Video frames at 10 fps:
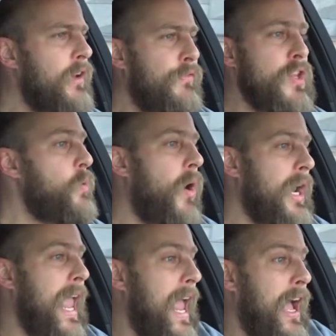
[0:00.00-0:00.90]
if you want
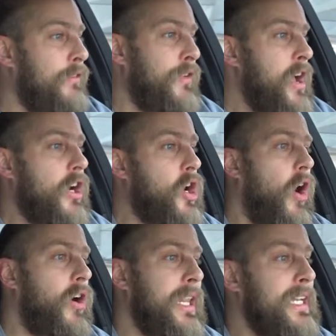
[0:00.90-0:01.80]
to have a
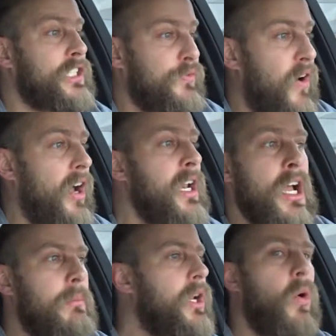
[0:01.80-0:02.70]
car that is fun
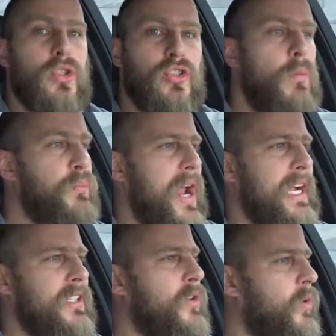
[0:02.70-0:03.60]
but also
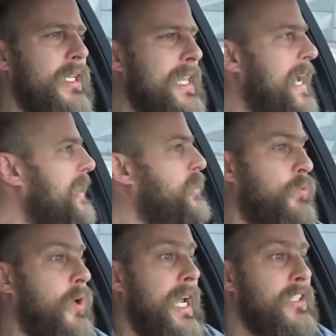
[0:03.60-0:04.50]
practical, and that is
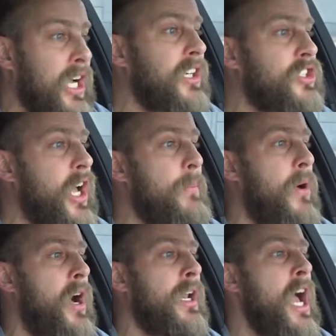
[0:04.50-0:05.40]
what I touched up
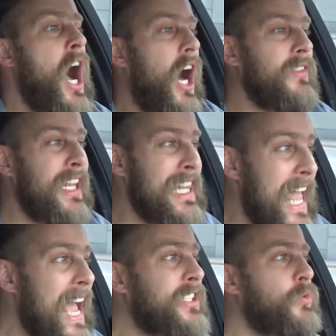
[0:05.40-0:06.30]
on the
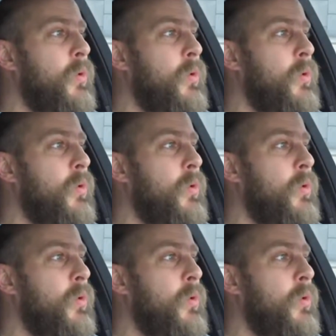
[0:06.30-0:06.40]
last